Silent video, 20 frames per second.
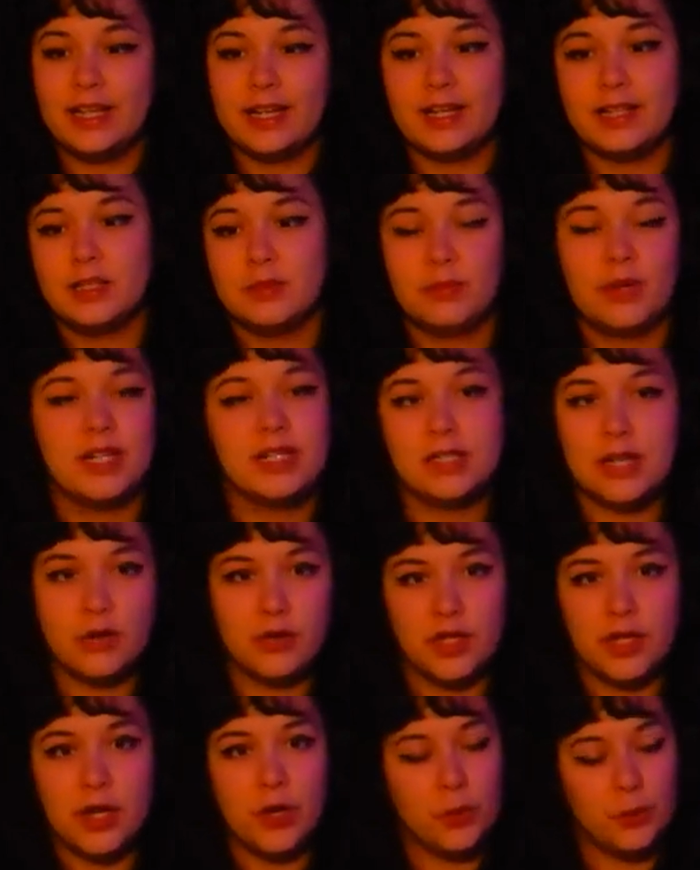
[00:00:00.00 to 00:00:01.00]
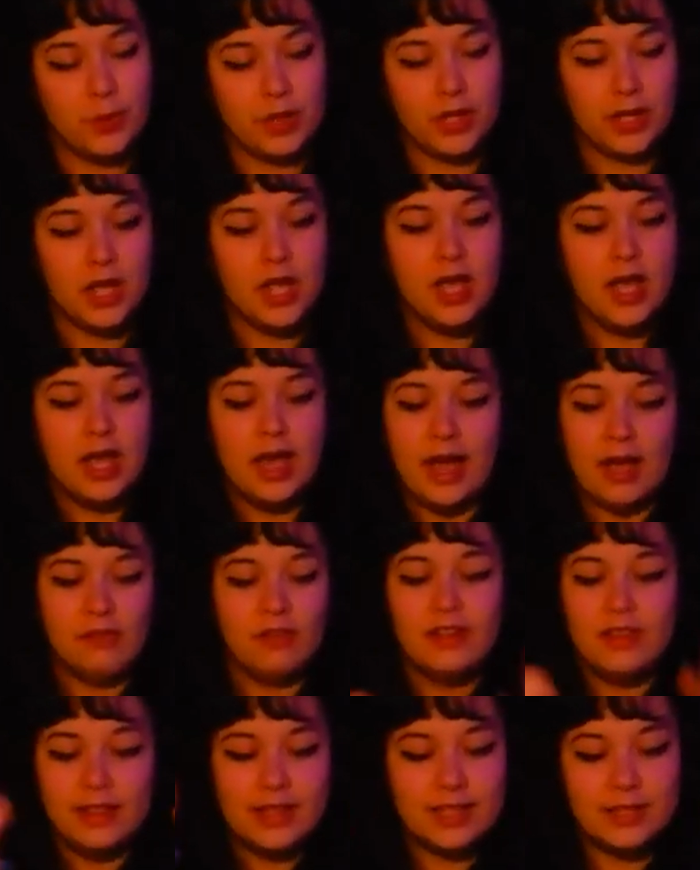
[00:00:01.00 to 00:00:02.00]
expressed out in the open,
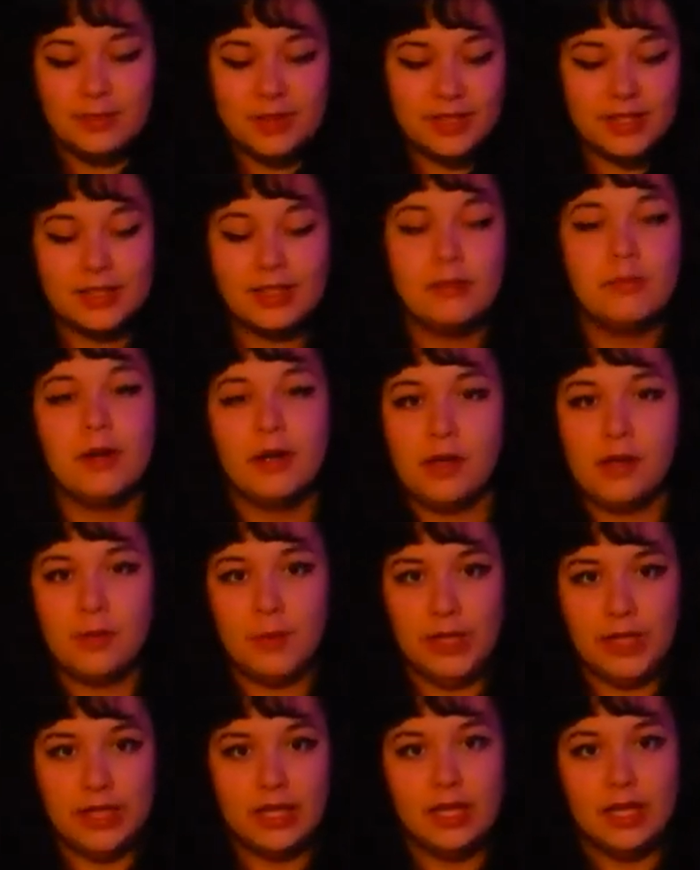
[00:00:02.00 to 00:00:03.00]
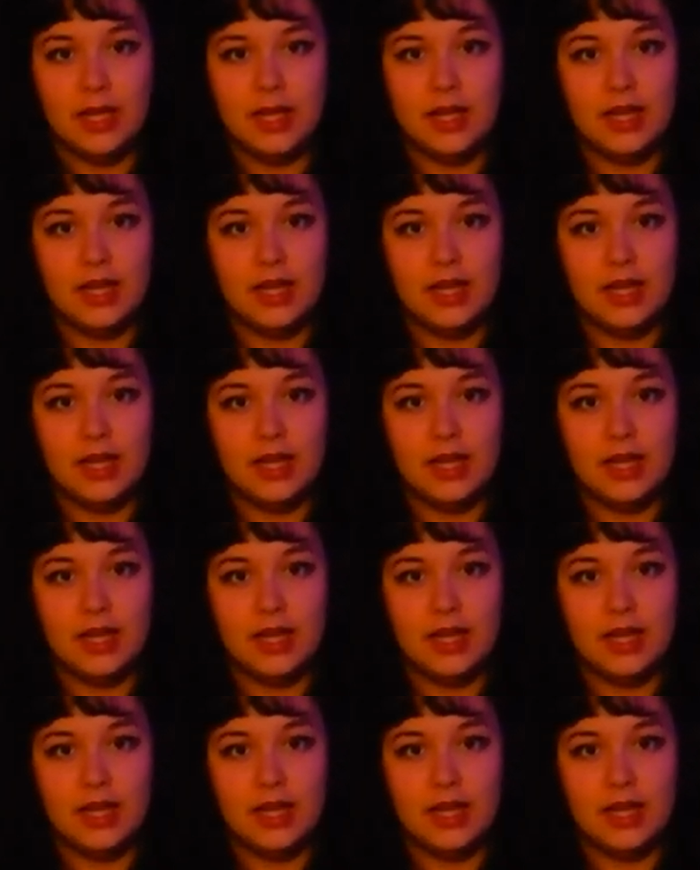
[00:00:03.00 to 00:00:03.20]
everything that's basically bugging me.